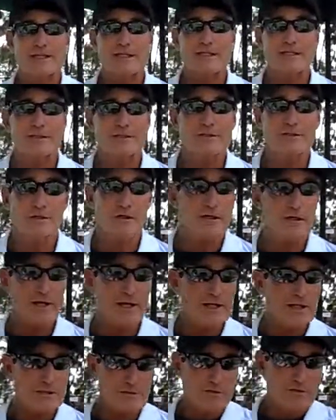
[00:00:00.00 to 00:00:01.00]
I get
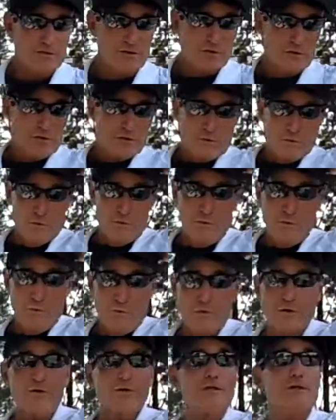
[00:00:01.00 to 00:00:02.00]
it, all right?
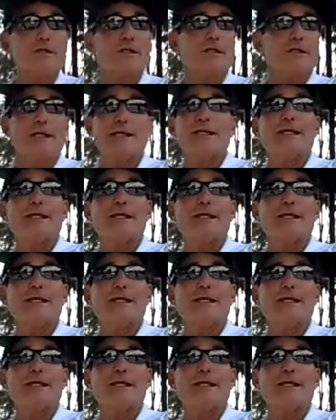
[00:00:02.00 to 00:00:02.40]
Or,